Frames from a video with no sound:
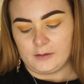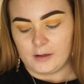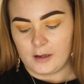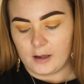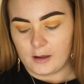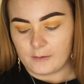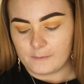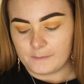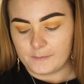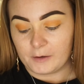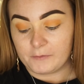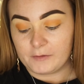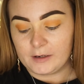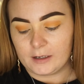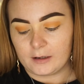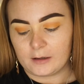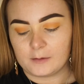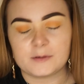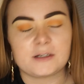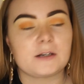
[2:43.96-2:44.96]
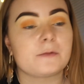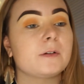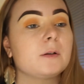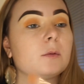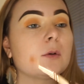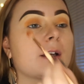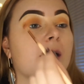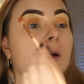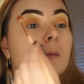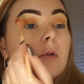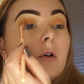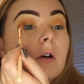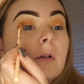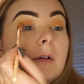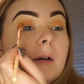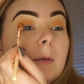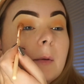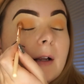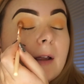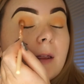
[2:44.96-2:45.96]
I really like them. I definitely want to get more. I
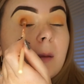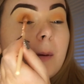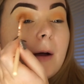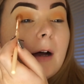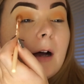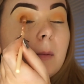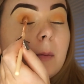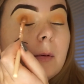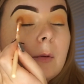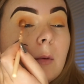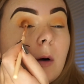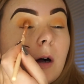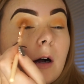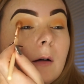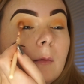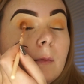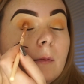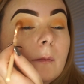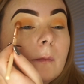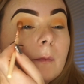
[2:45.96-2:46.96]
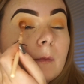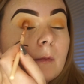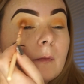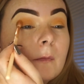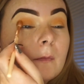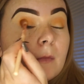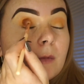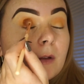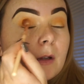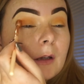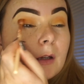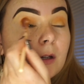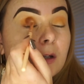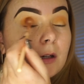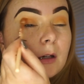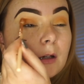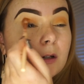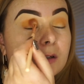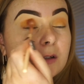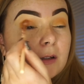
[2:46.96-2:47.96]
really want to get the purple one
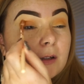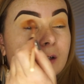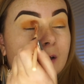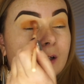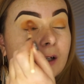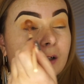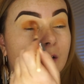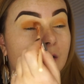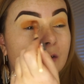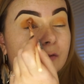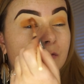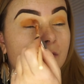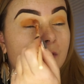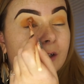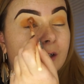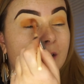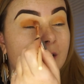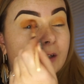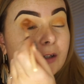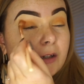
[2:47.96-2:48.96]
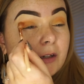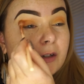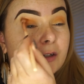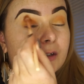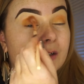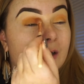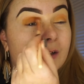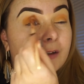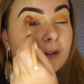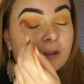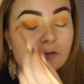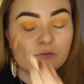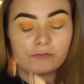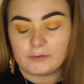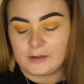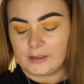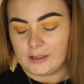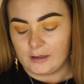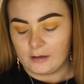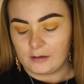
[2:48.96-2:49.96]
because I think that looks really good. And I think it's
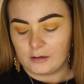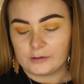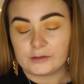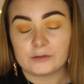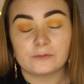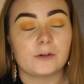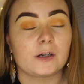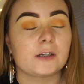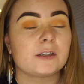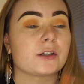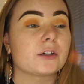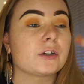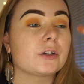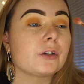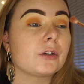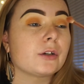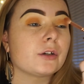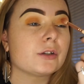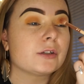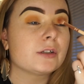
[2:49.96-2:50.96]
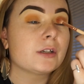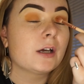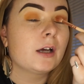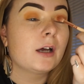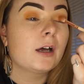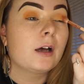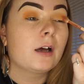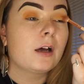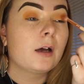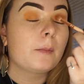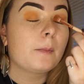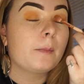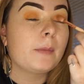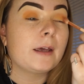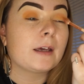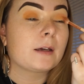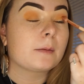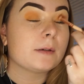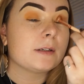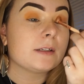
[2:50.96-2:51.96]
really hard to find a good
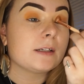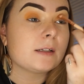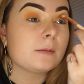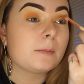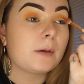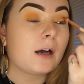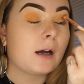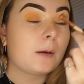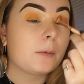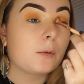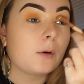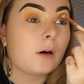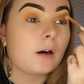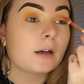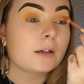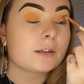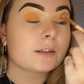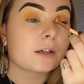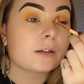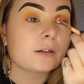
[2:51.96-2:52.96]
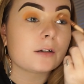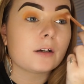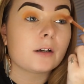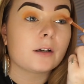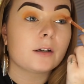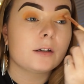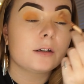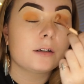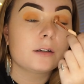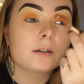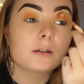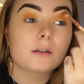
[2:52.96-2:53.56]
pigmented purple eyeshadow.